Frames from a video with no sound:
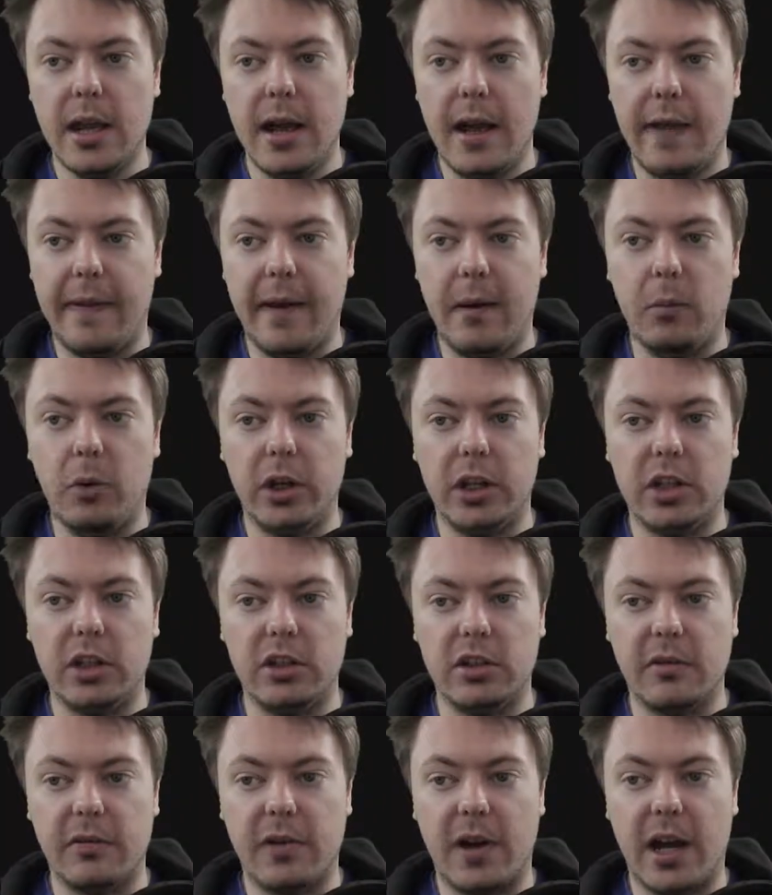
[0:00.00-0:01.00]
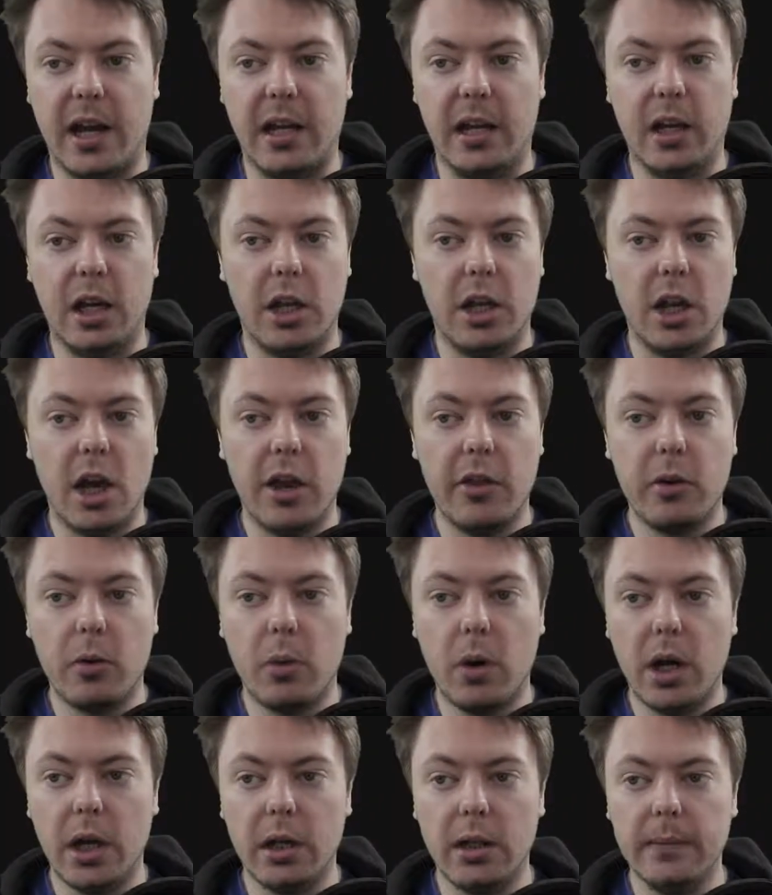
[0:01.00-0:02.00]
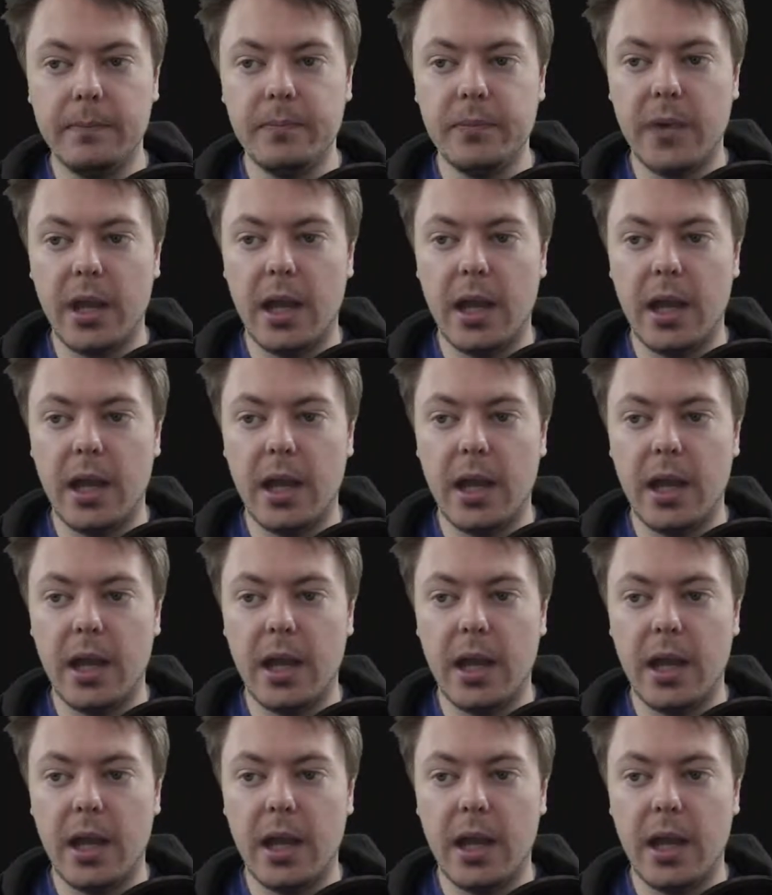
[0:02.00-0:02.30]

And then we could define another one,